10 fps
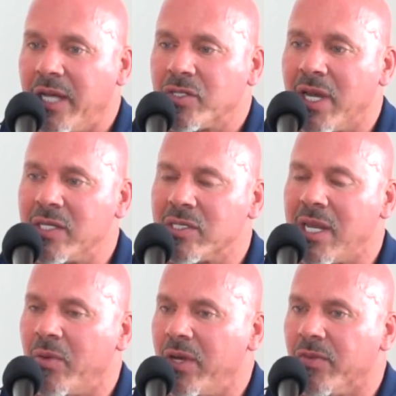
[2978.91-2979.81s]
I try and
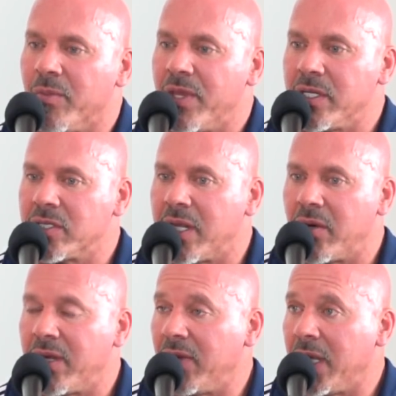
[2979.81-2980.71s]
stay away from things that I
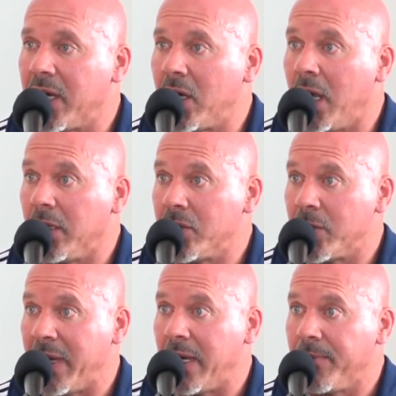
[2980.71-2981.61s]
don't have a lot of knowledge
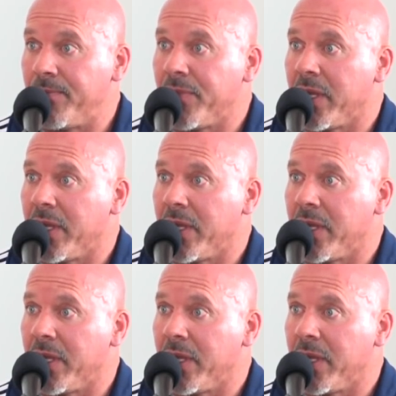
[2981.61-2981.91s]
about.